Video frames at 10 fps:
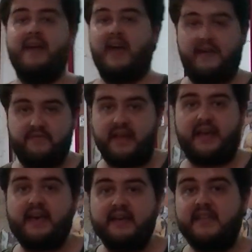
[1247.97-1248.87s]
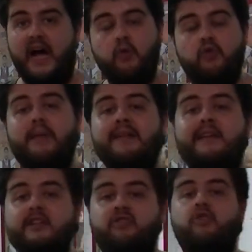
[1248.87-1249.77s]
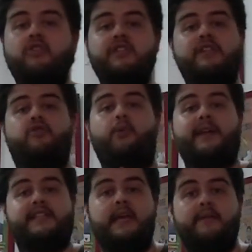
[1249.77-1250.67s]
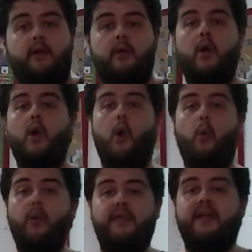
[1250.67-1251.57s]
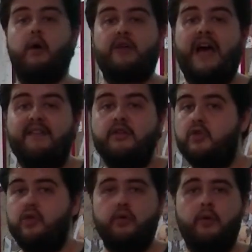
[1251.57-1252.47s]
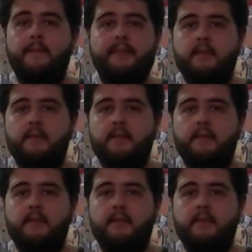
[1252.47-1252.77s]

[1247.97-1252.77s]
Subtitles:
and the case automatically turns into a table without having to